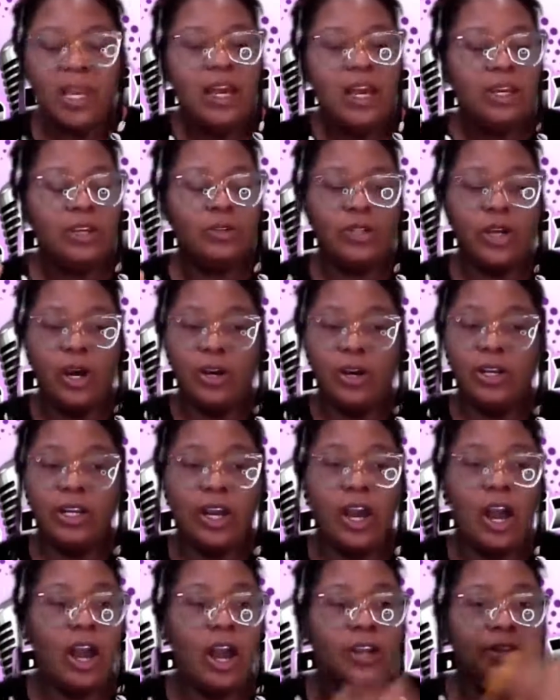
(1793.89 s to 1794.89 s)
You're talking to
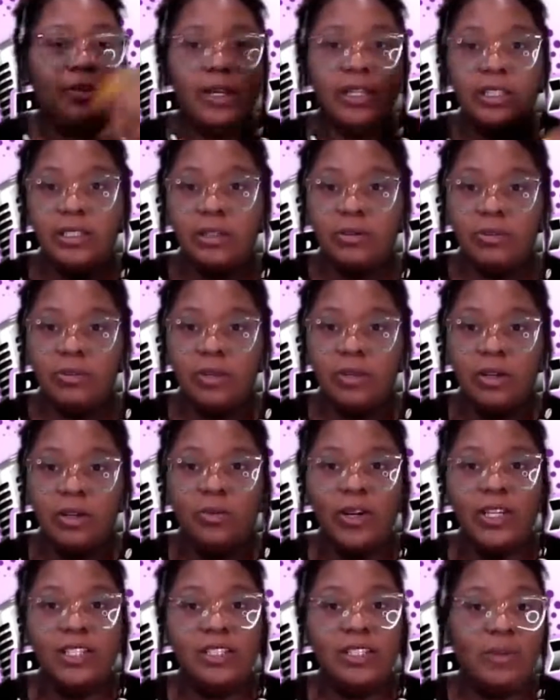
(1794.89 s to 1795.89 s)
God, you're getting some good
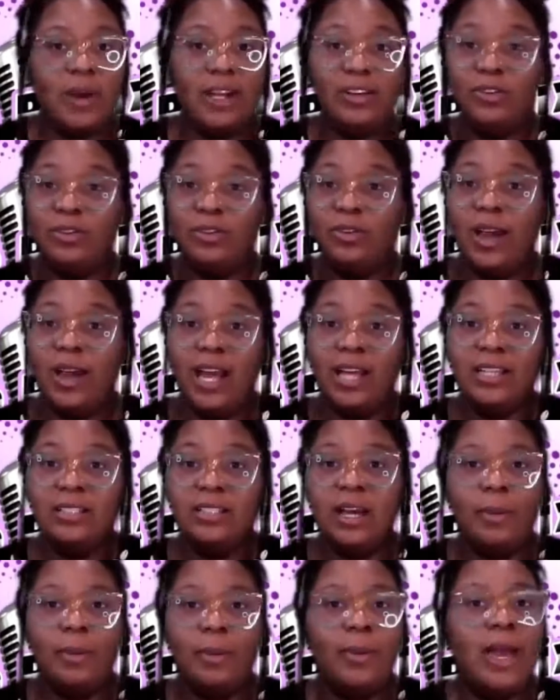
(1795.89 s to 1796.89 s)
wisdom. I know you got
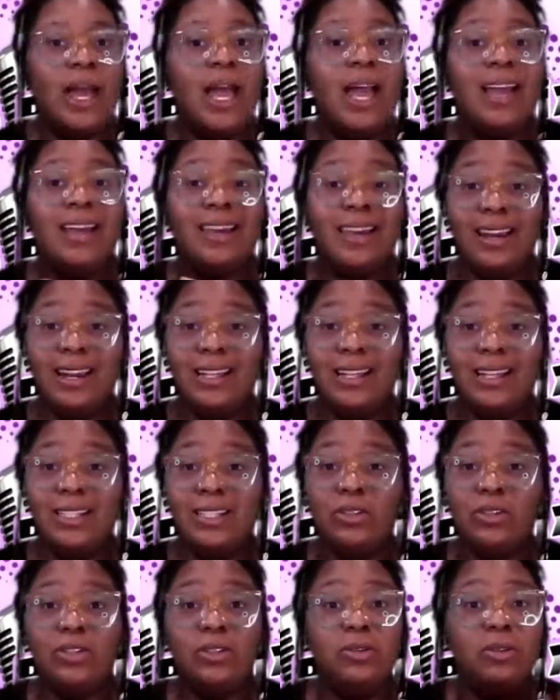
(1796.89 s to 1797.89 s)
some. Can I talk
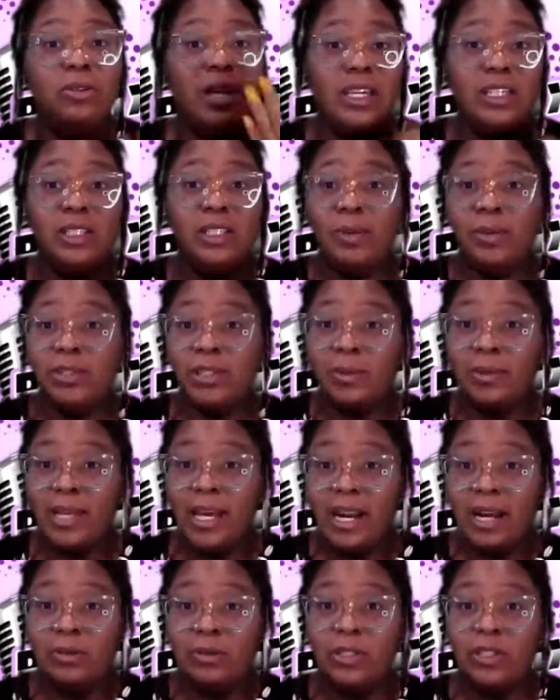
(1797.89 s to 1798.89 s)
to you? Can you spill some of
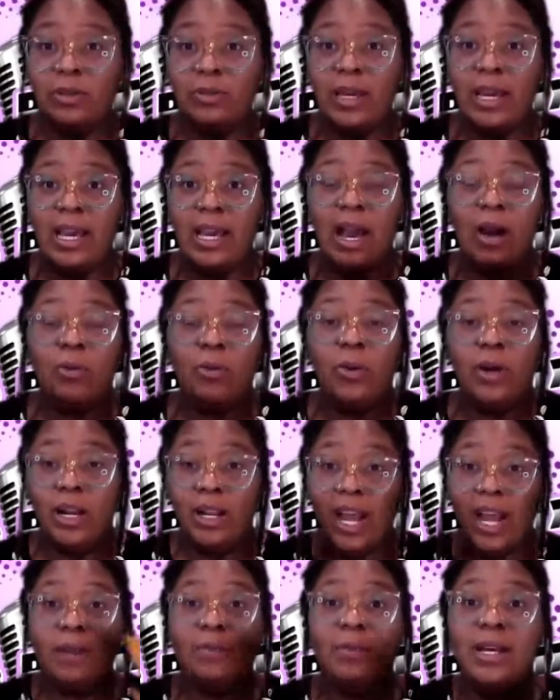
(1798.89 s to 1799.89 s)
that out to me? I want to
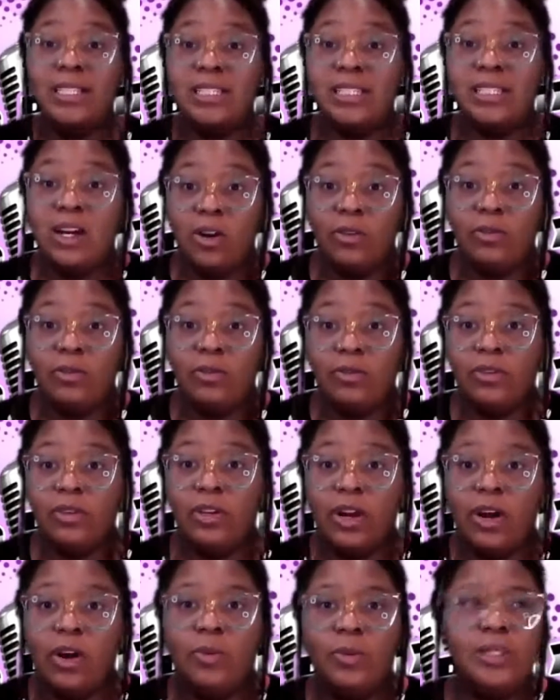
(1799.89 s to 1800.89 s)
align myself. We're
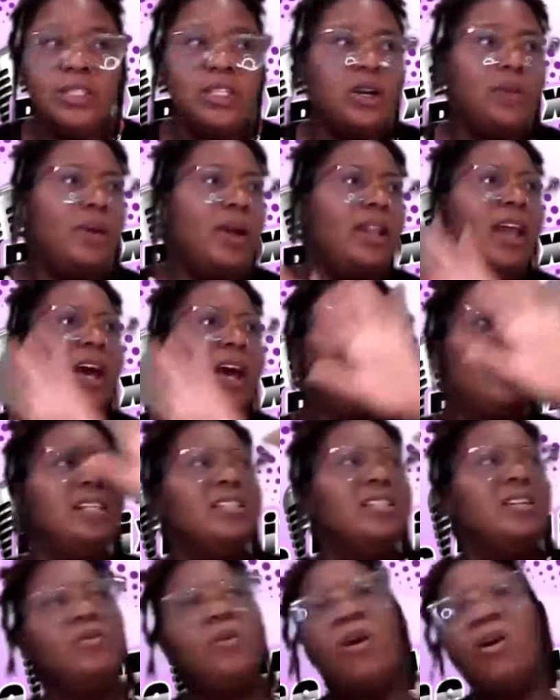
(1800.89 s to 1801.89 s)
talking about aligning
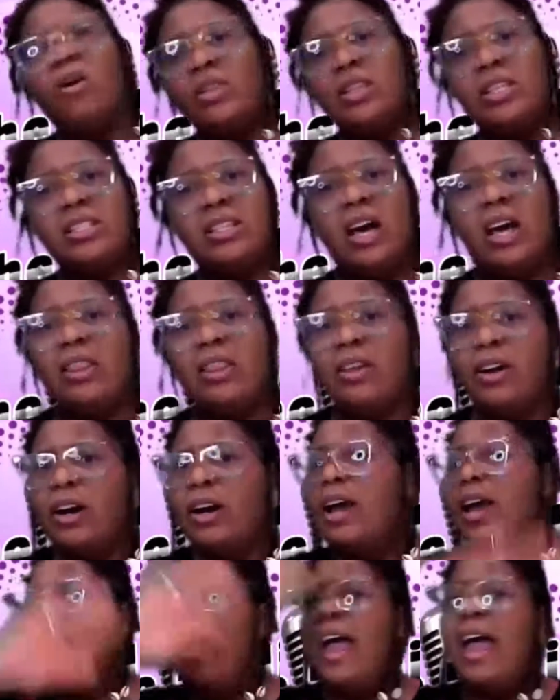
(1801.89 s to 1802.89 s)
ourselves with all these other
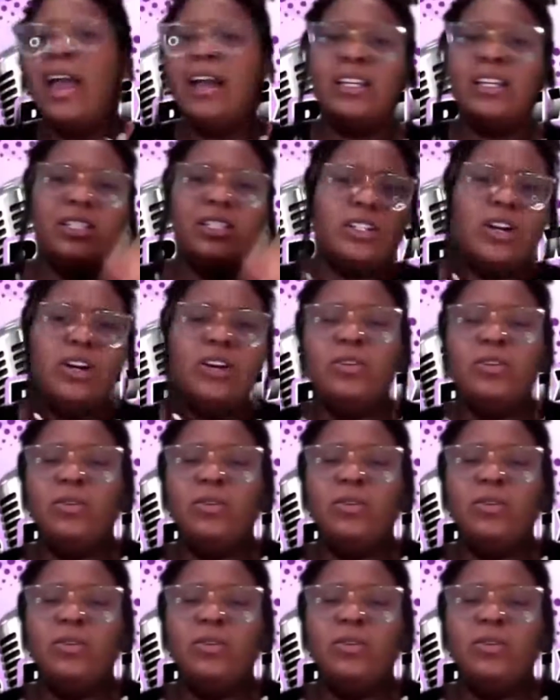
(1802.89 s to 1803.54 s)
external,